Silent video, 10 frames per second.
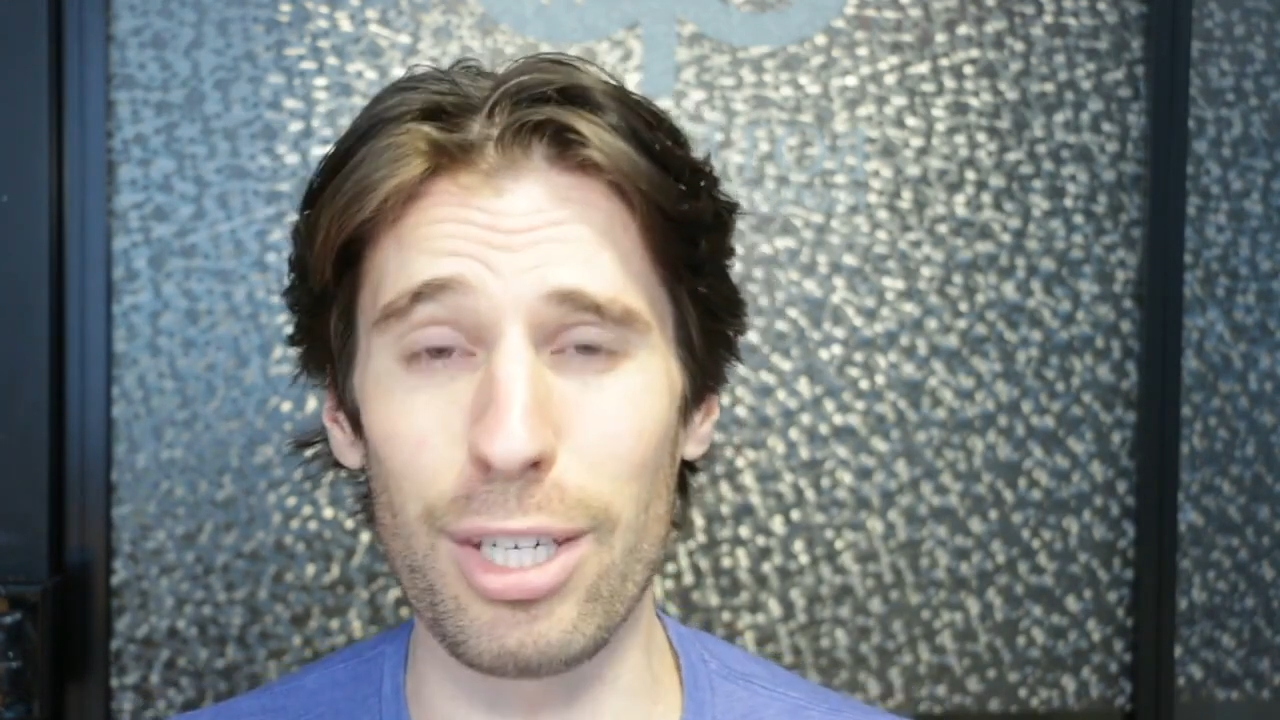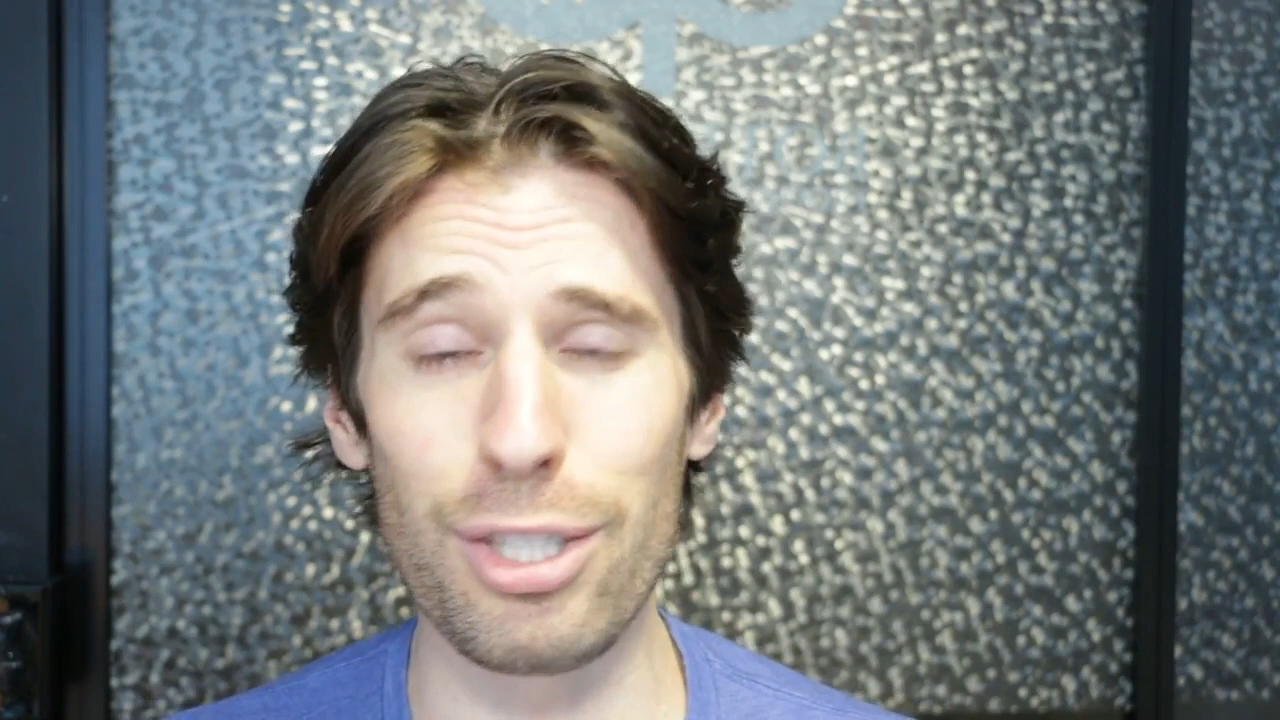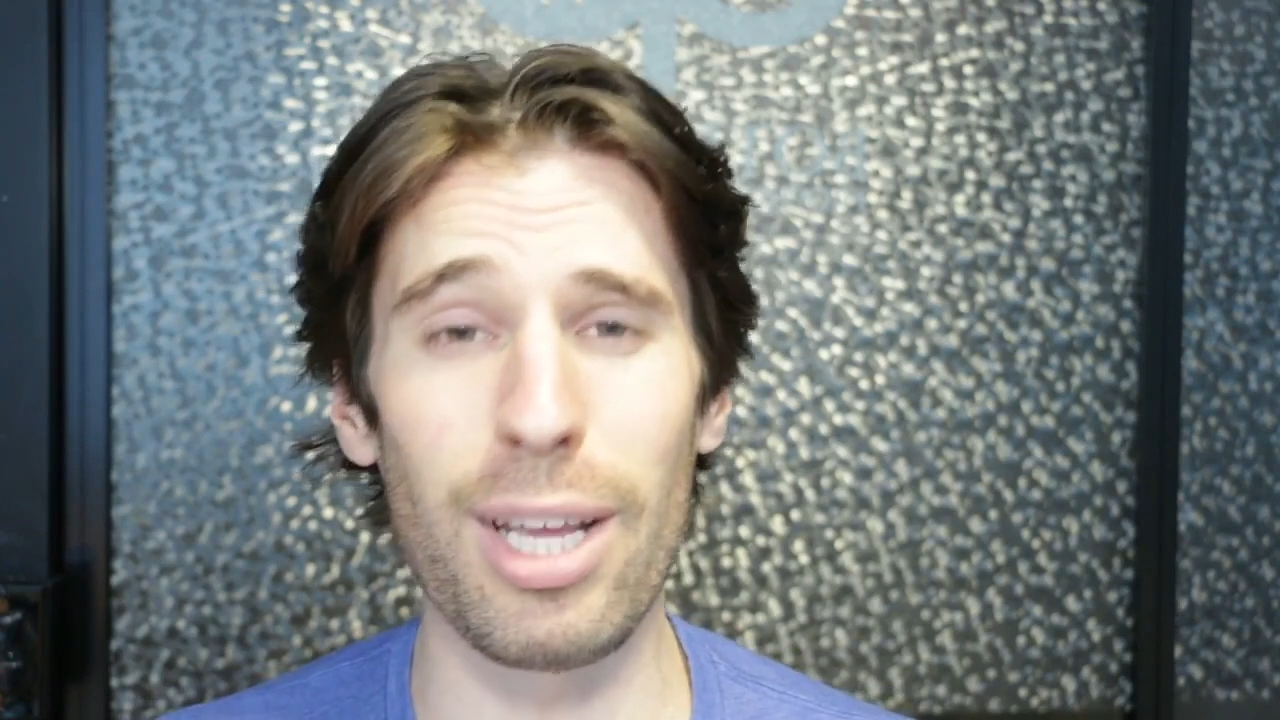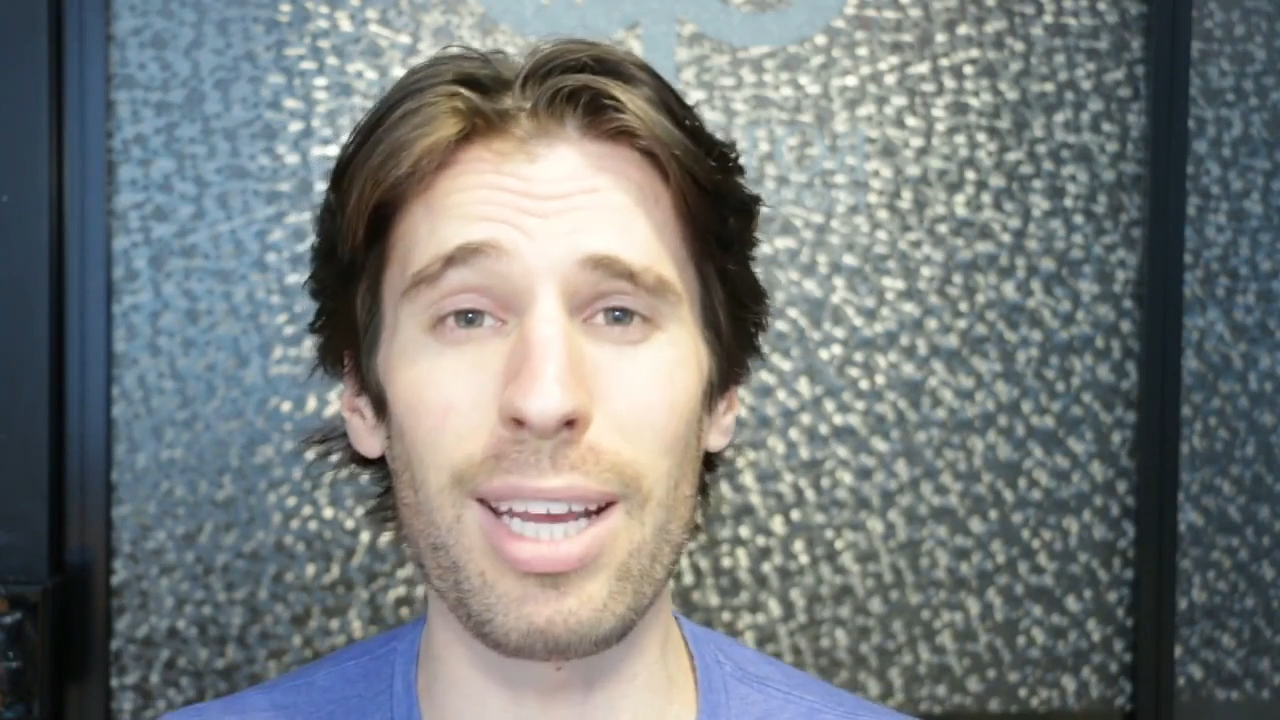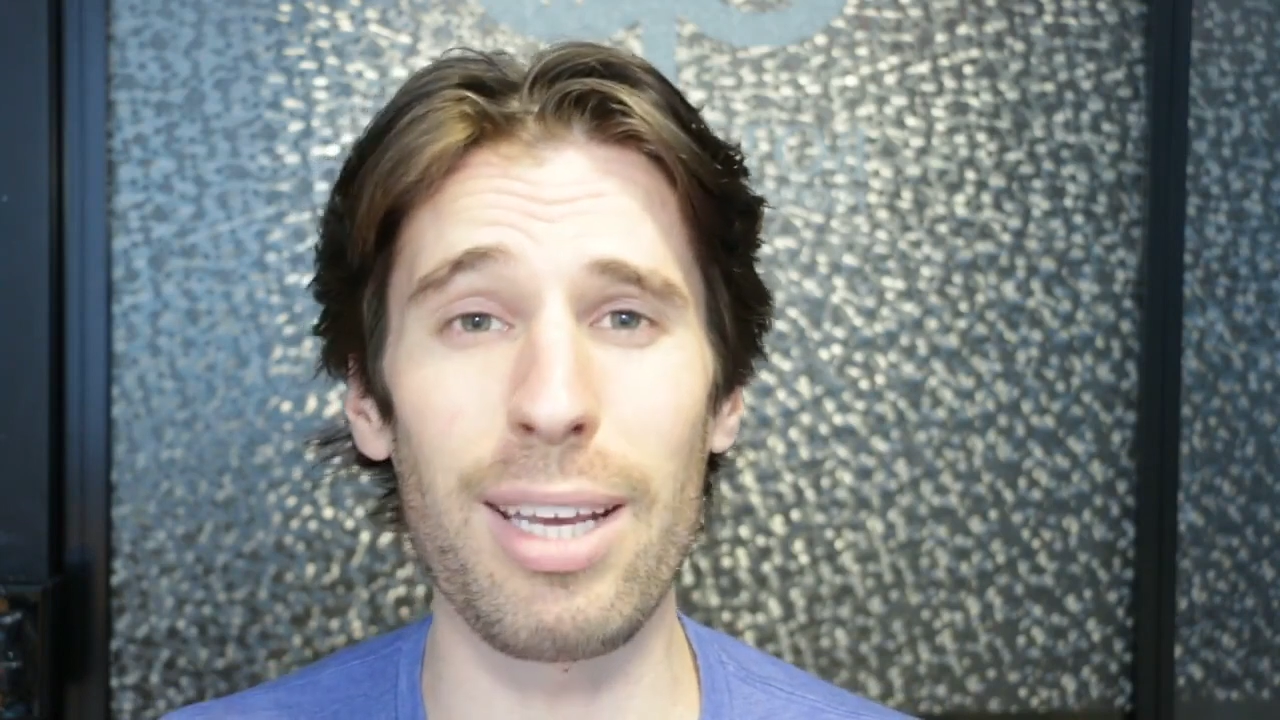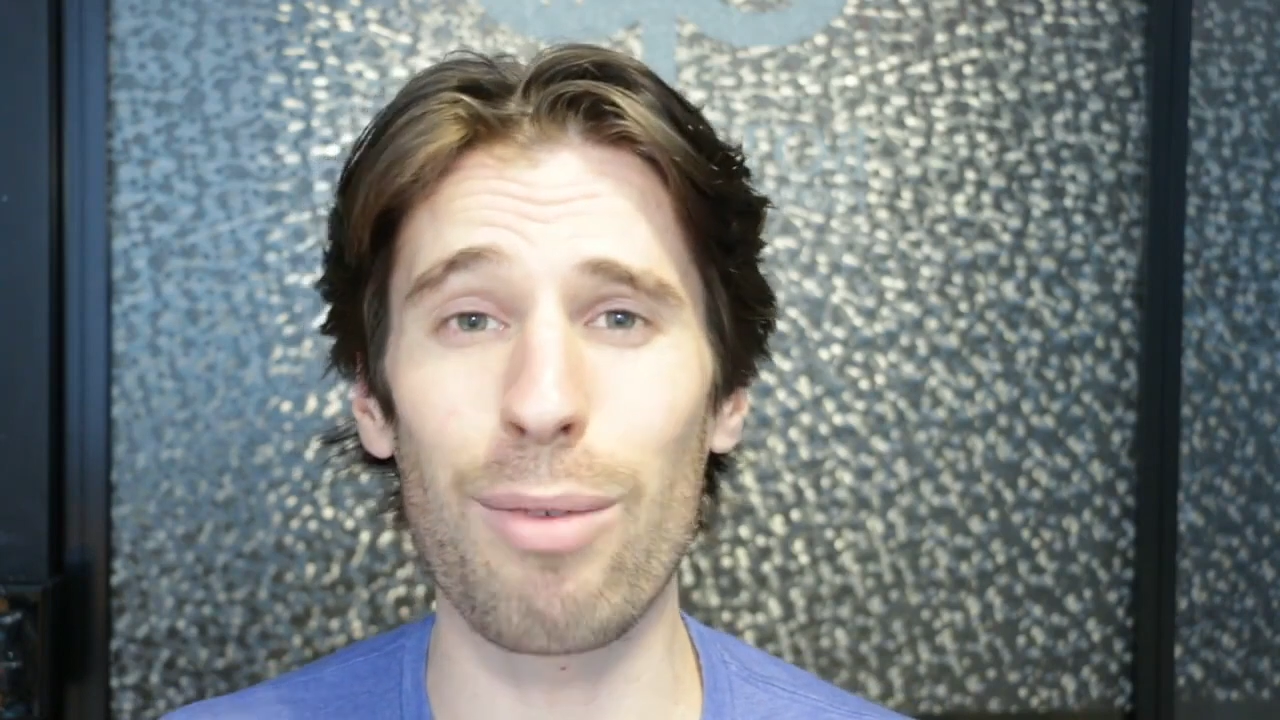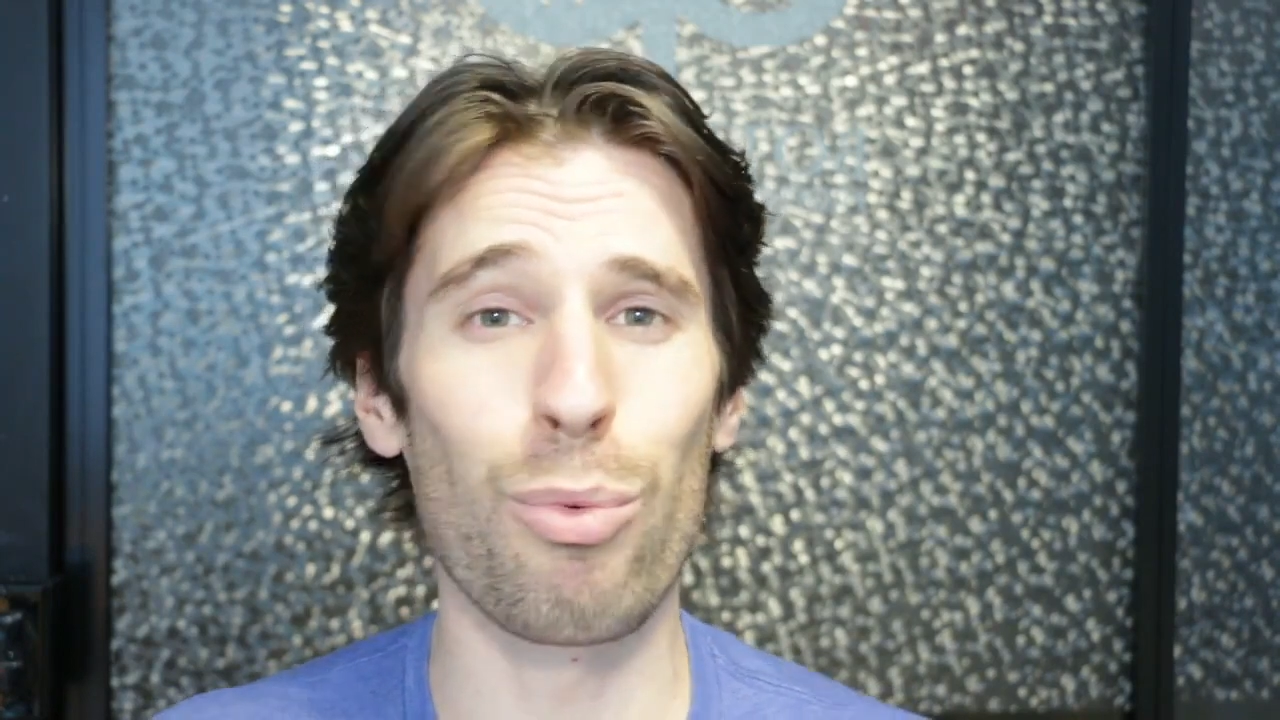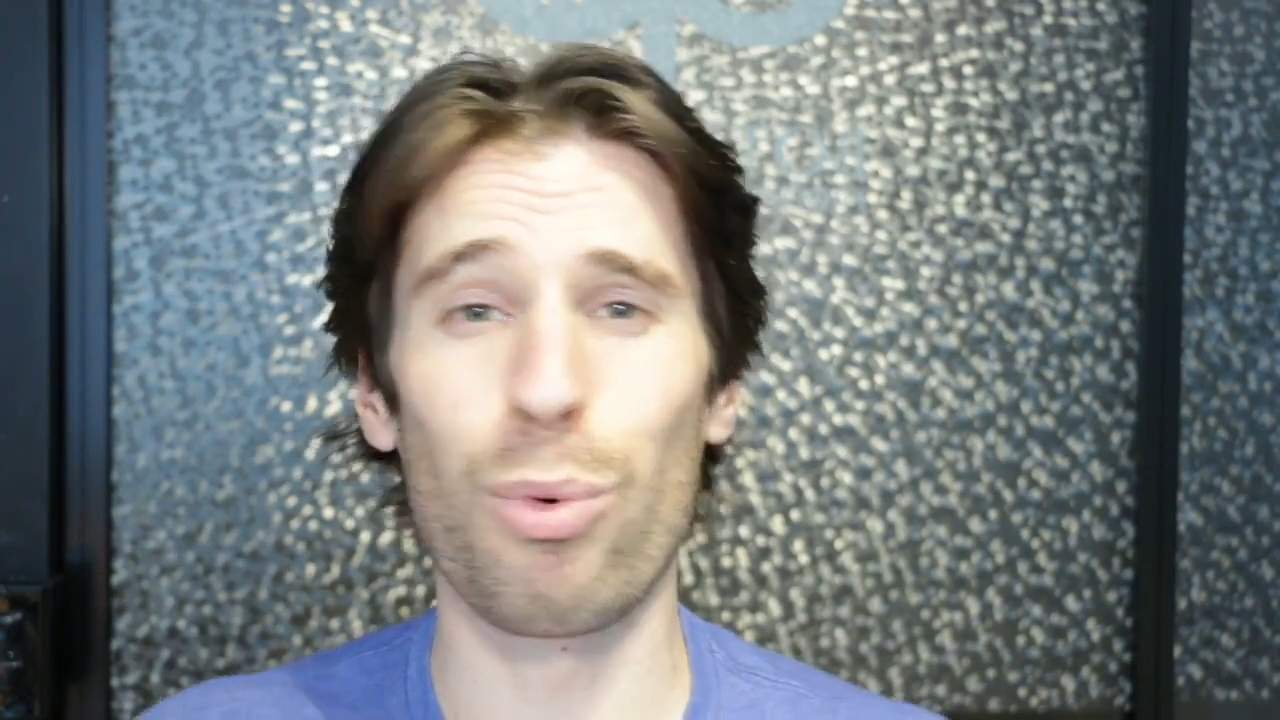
York City.